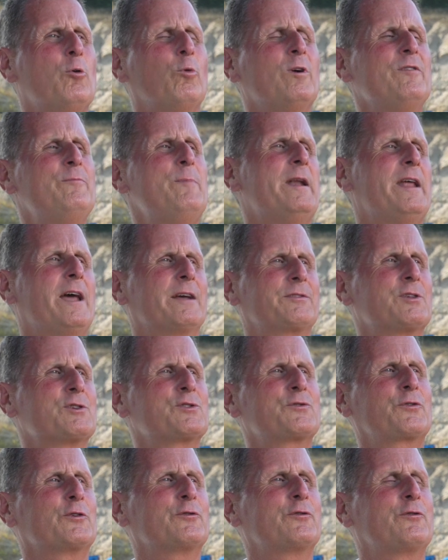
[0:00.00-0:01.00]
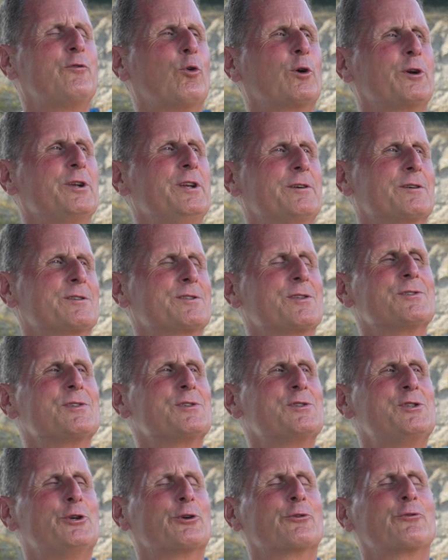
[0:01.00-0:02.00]
We've been at this for 4 years. This
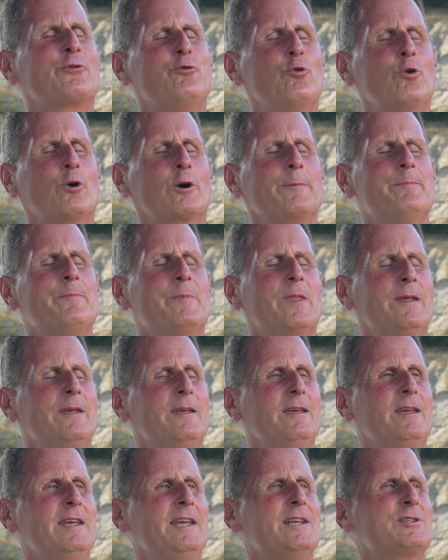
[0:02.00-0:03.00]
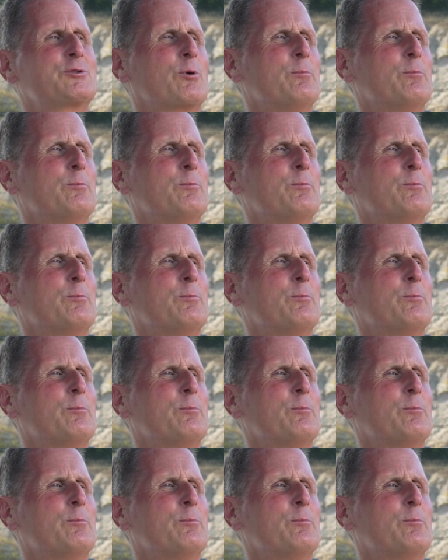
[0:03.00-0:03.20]
is year 4. It's